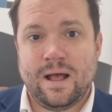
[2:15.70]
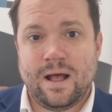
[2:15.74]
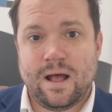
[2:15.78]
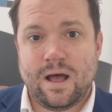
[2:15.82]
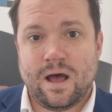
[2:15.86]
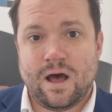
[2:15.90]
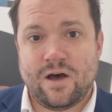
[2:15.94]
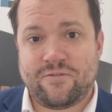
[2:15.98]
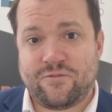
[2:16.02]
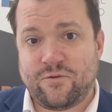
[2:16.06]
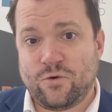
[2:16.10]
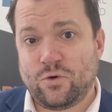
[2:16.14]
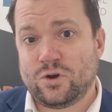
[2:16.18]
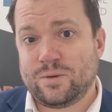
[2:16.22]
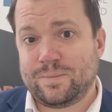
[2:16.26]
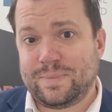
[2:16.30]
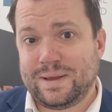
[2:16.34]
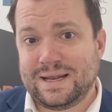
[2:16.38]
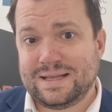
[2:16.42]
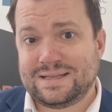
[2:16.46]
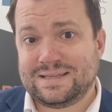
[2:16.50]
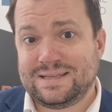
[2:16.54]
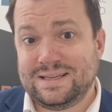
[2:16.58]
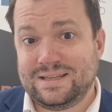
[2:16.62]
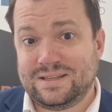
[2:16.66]

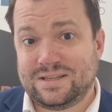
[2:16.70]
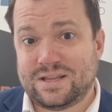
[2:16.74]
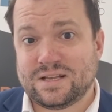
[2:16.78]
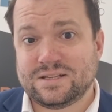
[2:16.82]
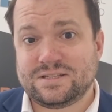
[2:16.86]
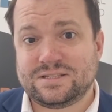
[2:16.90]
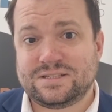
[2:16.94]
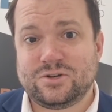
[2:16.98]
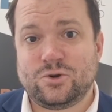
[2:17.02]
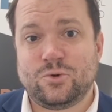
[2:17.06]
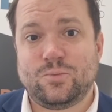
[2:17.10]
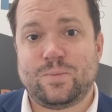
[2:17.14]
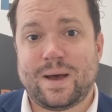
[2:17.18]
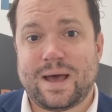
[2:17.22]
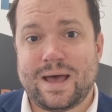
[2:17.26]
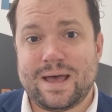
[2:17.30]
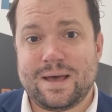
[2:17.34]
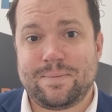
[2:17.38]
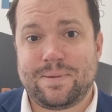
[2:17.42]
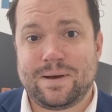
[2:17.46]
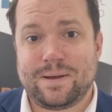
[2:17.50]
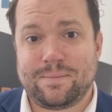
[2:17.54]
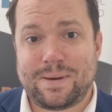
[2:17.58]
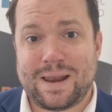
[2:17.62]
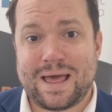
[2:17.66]
Affordability does still play
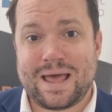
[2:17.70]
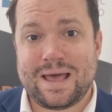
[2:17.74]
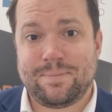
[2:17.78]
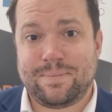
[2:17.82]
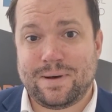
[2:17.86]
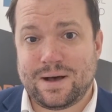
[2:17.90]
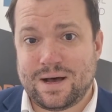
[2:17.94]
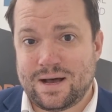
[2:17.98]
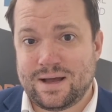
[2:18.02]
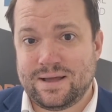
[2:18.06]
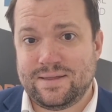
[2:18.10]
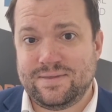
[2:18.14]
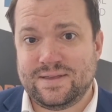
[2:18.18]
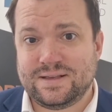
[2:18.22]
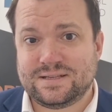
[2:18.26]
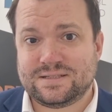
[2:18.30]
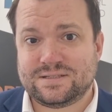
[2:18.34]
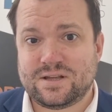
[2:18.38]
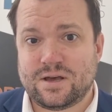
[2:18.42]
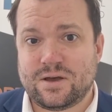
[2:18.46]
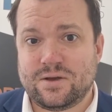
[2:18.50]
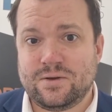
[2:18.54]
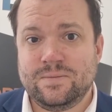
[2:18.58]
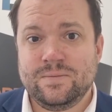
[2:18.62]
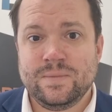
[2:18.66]
a part in this
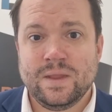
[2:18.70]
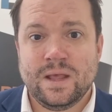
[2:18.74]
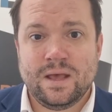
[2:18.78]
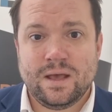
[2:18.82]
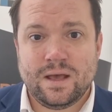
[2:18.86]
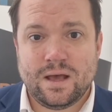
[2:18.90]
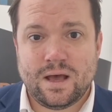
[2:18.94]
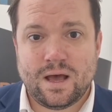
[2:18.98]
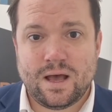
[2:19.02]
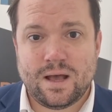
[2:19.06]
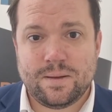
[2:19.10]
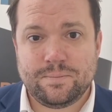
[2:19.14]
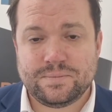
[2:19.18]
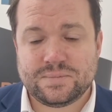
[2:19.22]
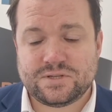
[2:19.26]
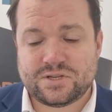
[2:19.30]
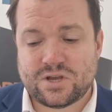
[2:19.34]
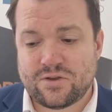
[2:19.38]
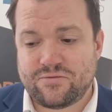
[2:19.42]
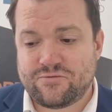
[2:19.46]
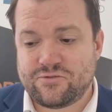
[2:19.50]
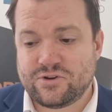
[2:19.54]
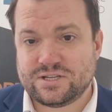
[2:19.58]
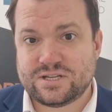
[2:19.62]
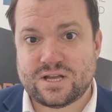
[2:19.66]
though.
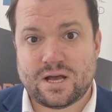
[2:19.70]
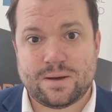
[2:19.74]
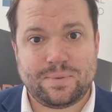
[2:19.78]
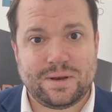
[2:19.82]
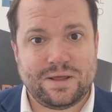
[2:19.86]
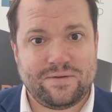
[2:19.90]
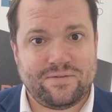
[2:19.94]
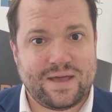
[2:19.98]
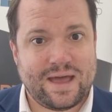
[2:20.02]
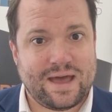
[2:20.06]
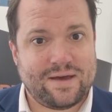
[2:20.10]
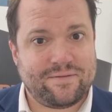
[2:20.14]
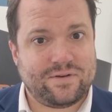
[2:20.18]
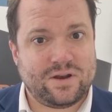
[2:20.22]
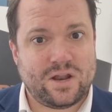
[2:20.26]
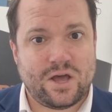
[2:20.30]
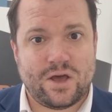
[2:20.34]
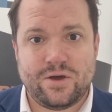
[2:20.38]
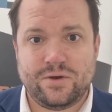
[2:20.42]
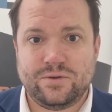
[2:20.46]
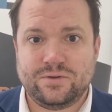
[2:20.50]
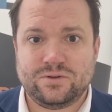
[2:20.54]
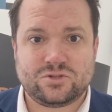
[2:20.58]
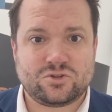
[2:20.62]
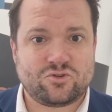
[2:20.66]
So for example, if you have
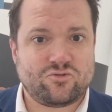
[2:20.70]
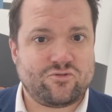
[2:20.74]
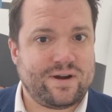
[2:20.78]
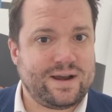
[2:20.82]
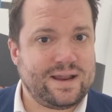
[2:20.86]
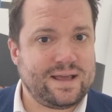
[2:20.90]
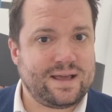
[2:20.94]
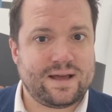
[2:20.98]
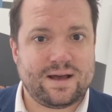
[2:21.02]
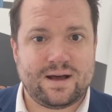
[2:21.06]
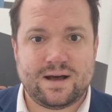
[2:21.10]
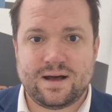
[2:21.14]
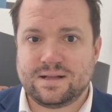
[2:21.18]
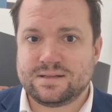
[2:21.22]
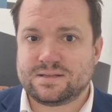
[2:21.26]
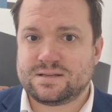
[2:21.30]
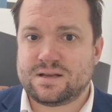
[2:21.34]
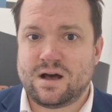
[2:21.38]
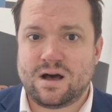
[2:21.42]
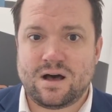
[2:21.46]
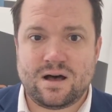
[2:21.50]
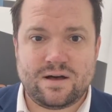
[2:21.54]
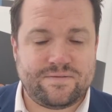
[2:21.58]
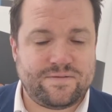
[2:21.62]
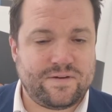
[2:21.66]
loans, credit cards,
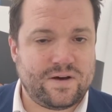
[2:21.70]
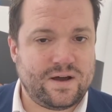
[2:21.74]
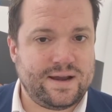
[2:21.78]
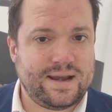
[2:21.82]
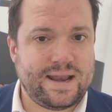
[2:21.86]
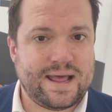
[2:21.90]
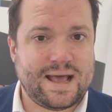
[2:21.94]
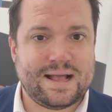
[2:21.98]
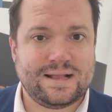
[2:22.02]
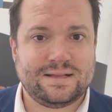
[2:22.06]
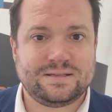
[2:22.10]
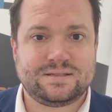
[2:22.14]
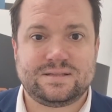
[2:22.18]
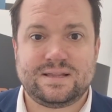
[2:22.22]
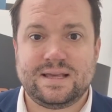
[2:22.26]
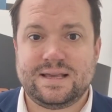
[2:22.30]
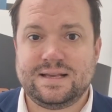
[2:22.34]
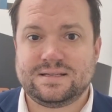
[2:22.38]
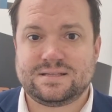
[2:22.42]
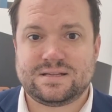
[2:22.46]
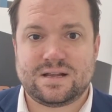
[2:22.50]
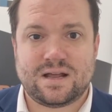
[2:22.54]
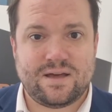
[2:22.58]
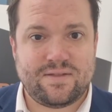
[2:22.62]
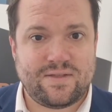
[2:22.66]
car finance,
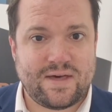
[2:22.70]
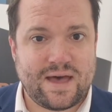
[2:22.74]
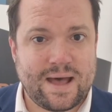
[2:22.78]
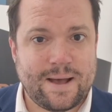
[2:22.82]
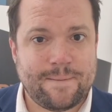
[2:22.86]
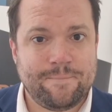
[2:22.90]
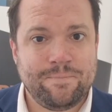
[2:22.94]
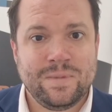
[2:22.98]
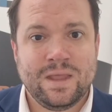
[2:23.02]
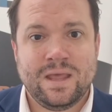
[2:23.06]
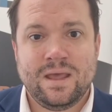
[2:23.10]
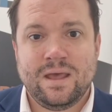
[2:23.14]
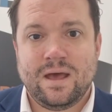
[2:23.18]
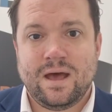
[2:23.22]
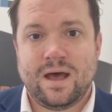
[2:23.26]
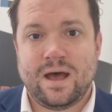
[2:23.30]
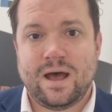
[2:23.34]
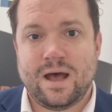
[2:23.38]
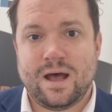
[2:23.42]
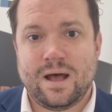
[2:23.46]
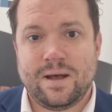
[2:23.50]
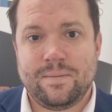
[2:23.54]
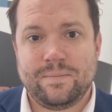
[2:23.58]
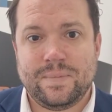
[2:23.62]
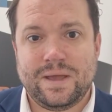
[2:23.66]
things like that,
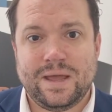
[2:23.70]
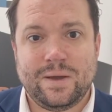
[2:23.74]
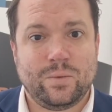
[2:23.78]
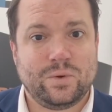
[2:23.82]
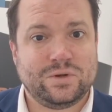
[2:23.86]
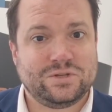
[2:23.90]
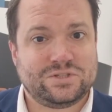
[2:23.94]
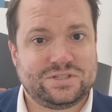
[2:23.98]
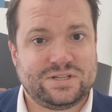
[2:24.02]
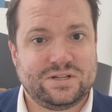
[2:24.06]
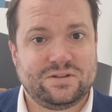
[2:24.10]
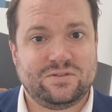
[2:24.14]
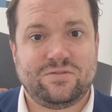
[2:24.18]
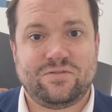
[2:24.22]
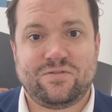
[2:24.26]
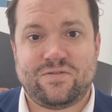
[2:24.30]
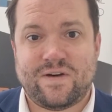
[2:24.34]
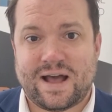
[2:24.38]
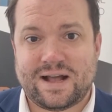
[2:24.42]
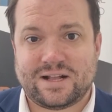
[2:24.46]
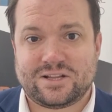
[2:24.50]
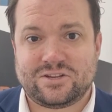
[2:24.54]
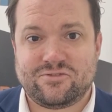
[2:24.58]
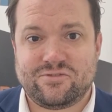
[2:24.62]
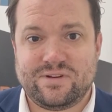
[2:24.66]
it will still
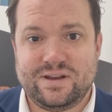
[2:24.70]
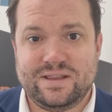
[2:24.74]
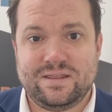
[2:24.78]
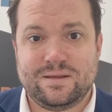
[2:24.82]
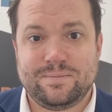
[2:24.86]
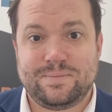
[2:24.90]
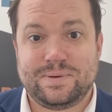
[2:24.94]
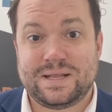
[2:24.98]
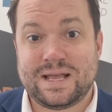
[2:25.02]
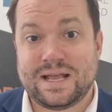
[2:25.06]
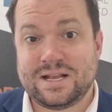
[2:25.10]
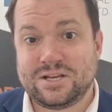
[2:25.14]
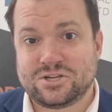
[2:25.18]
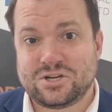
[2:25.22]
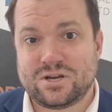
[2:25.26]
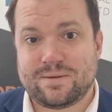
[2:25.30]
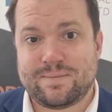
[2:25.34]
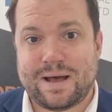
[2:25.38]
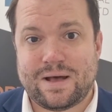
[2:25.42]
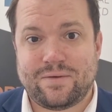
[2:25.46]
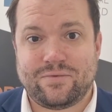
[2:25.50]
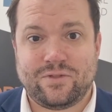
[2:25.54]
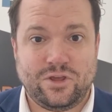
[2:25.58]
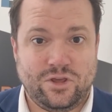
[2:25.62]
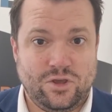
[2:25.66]
factor in the potential
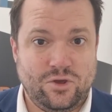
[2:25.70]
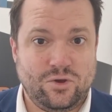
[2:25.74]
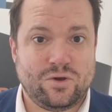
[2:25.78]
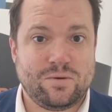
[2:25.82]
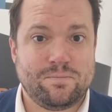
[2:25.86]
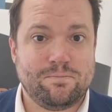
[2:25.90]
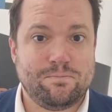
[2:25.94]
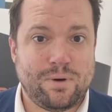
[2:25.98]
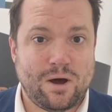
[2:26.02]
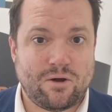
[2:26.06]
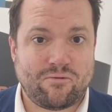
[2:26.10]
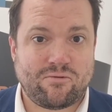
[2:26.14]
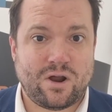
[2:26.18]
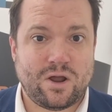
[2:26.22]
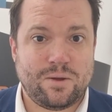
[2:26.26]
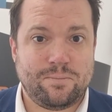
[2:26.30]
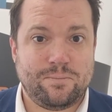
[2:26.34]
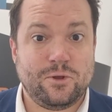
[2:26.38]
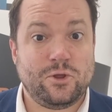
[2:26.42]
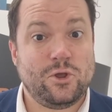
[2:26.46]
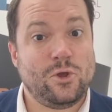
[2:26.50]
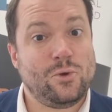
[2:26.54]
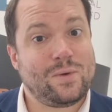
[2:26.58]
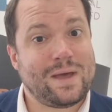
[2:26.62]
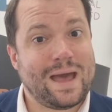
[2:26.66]
amount that you can borrow,
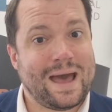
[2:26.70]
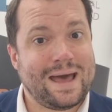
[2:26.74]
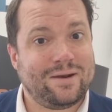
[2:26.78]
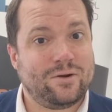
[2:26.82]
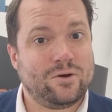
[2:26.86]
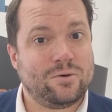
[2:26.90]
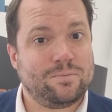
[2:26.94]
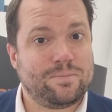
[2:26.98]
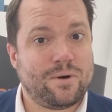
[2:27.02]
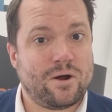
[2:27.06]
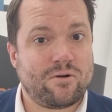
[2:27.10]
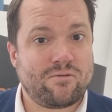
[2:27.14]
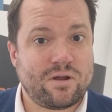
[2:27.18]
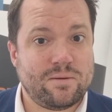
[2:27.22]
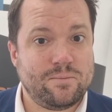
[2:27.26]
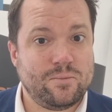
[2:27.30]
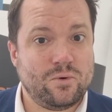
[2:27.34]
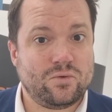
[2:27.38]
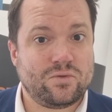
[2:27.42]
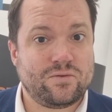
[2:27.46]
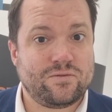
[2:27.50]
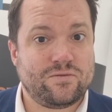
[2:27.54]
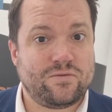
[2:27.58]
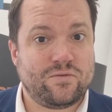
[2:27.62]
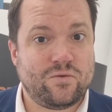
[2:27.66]
but you cannot borrow
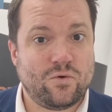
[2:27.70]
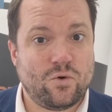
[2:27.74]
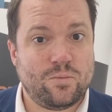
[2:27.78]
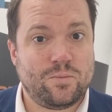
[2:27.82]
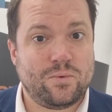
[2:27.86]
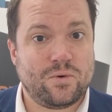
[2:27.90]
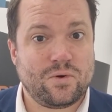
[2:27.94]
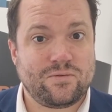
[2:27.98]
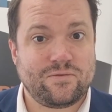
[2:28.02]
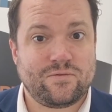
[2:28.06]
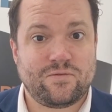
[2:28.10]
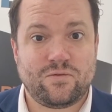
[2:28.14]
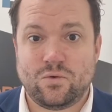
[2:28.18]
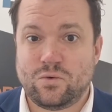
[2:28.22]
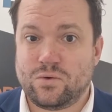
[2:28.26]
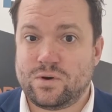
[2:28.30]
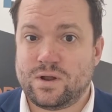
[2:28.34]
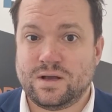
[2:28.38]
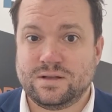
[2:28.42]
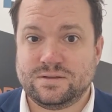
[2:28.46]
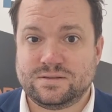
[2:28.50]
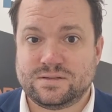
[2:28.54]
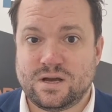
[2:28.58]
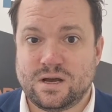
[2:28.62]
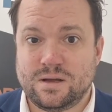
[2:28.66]
more than
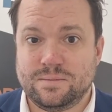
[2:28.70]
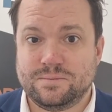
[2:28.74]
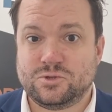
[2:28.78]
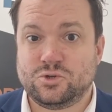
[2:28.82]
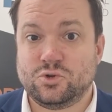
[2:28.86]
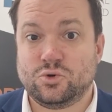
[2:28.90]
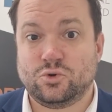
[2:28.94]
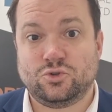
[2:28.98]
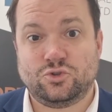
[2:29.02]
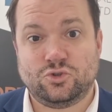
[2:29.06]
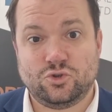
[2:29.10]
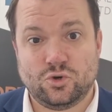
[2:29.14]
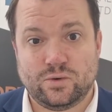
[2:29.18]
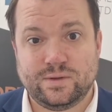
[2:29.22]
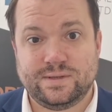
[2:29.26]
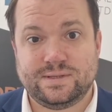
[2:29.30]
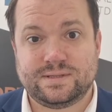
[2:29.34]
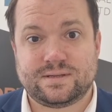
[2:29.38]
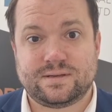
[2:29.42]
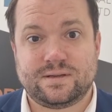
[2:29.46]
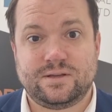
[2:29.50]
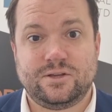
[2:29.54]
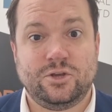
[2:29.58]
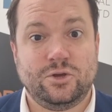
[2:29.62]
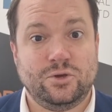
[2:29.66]
4.49 times your
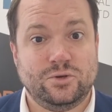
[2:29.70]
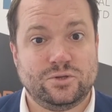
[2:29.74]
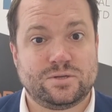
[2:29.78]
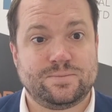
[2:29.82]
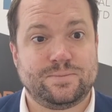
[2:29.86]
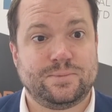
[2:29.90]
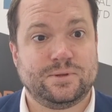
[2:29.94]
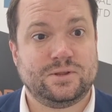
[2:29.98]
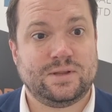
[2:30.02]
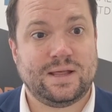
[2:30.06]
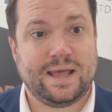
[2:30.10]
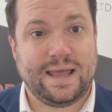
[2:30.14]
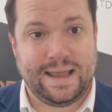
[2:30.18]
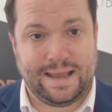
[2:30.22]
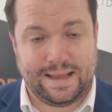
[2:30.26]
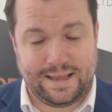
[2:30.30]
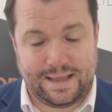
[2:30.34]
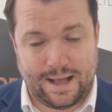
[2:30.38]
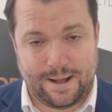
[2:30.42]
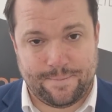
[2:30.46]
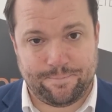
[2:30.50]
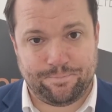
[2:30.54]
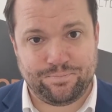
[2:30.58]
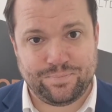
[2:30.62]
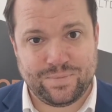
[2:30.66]
joint usable
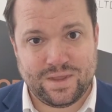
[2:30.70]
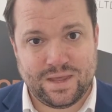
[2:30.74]
income.